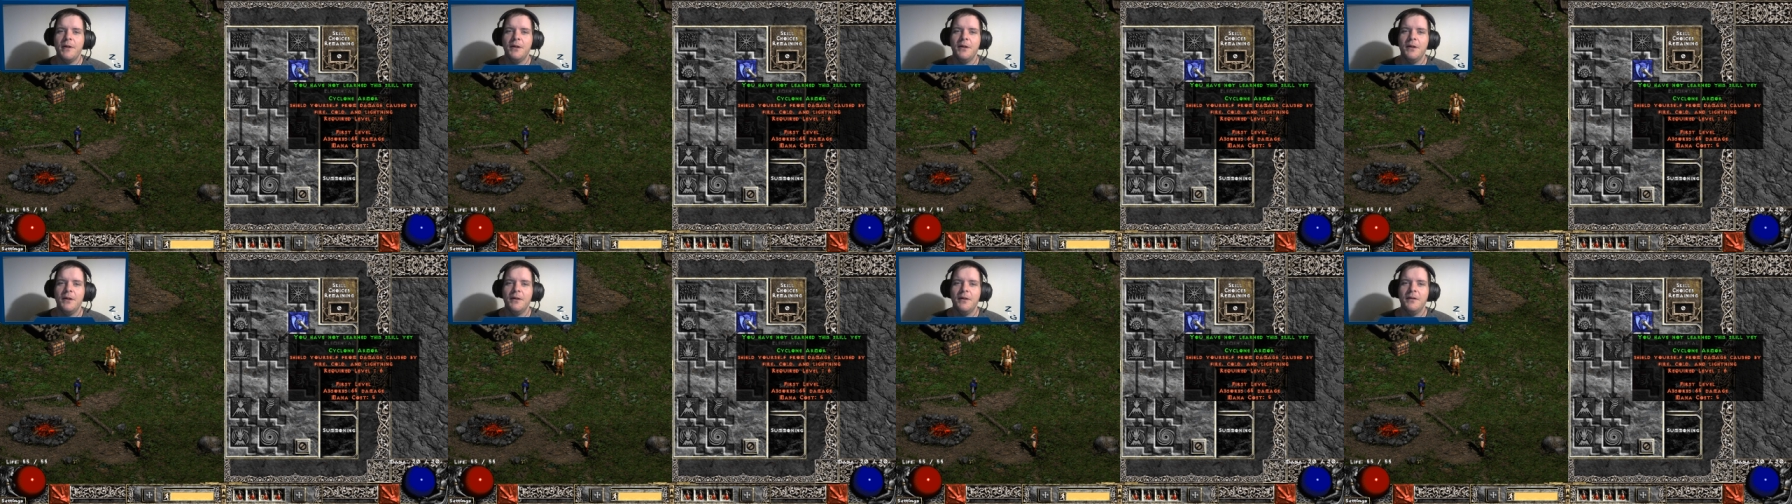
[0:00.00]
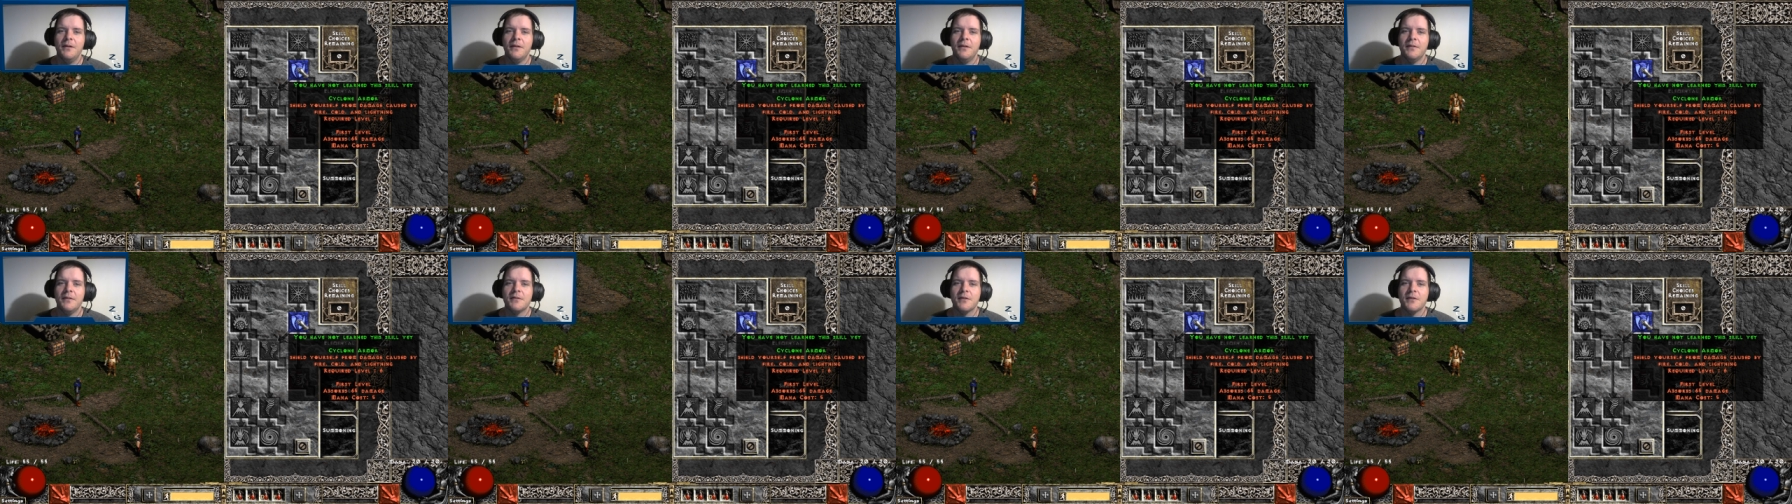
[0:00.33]

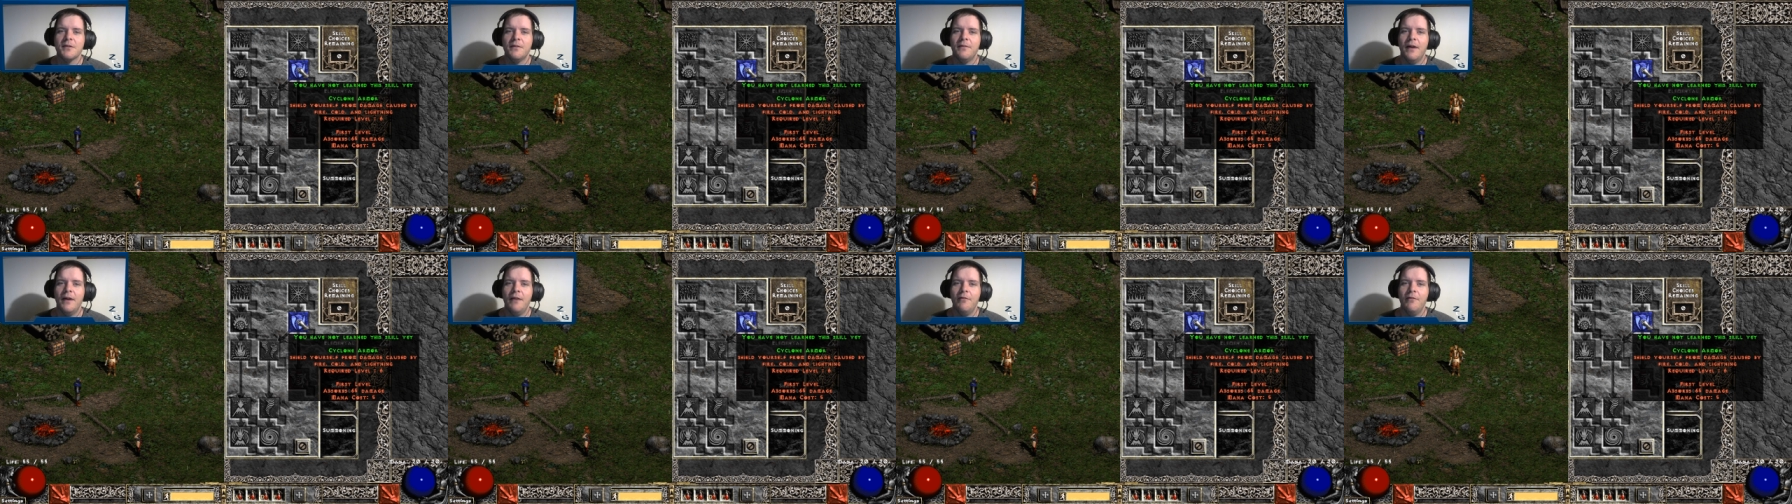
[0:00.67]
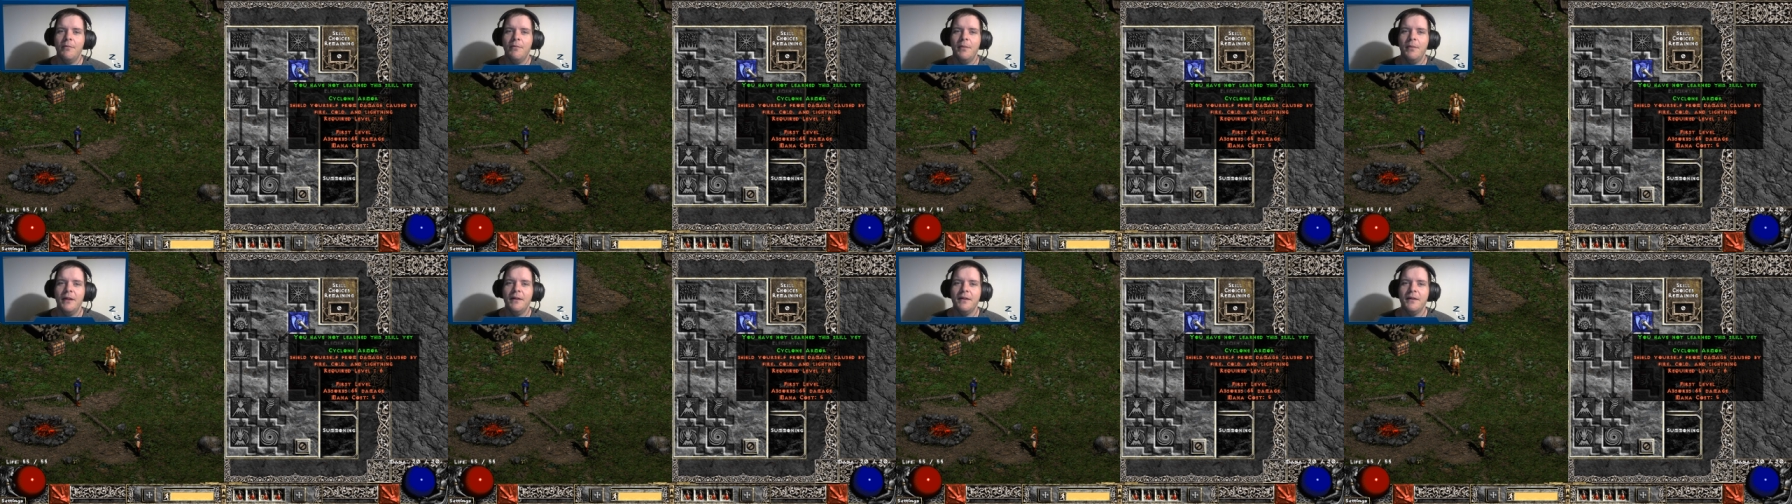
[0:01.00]
good
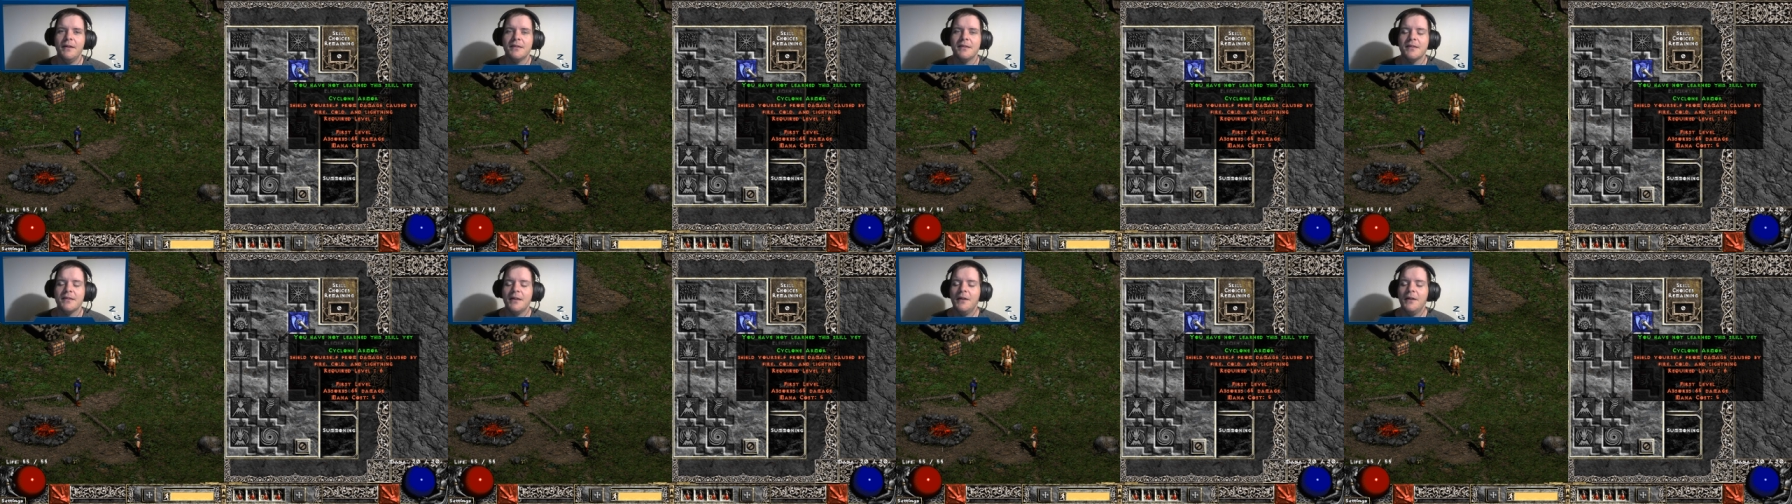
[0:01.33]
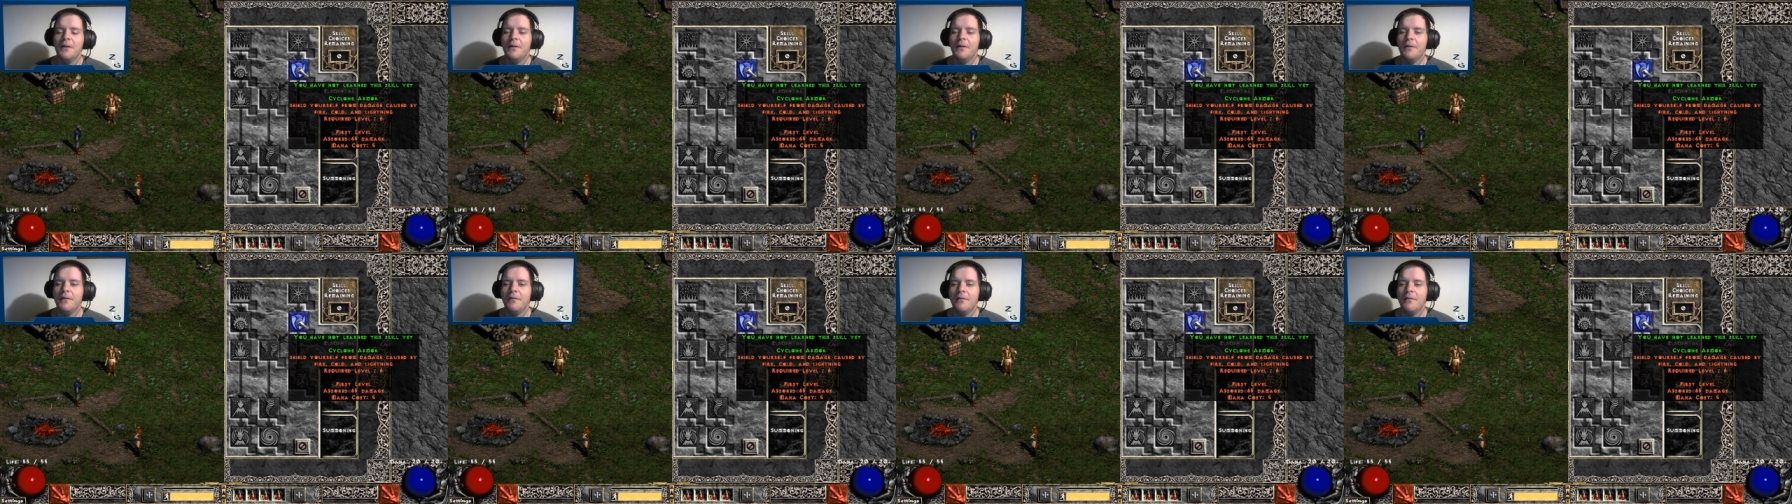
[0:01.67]
survivability
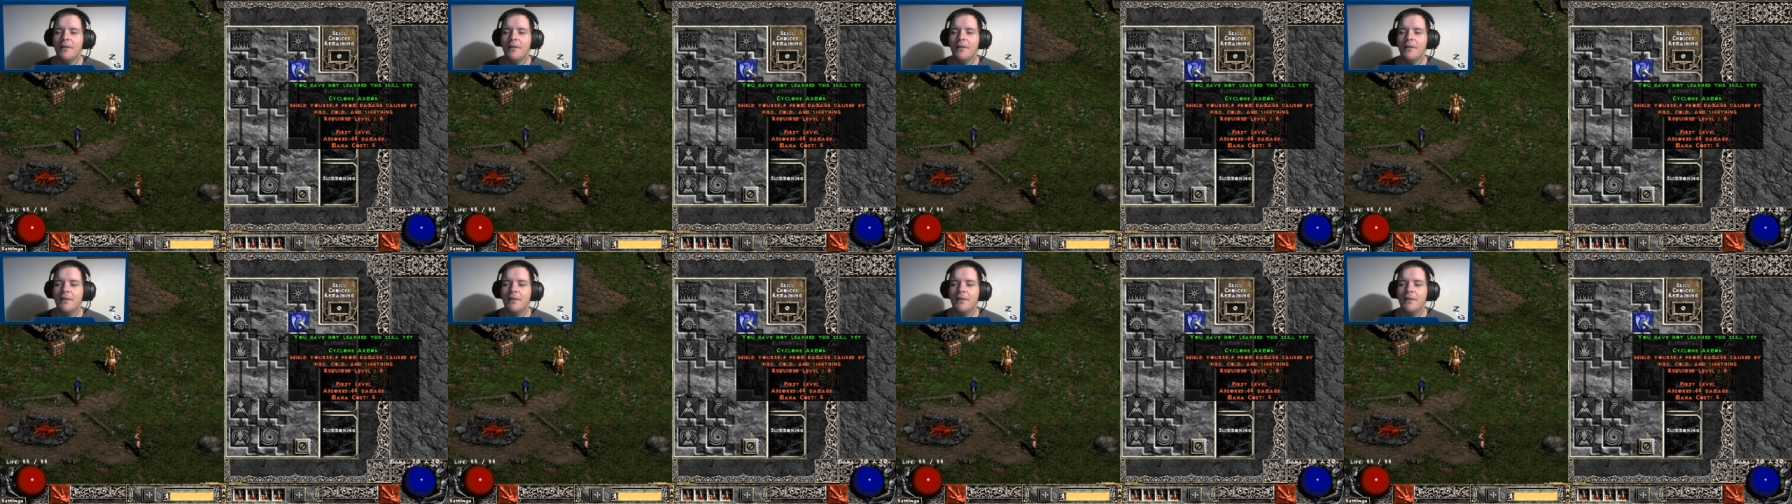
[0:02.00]
skill.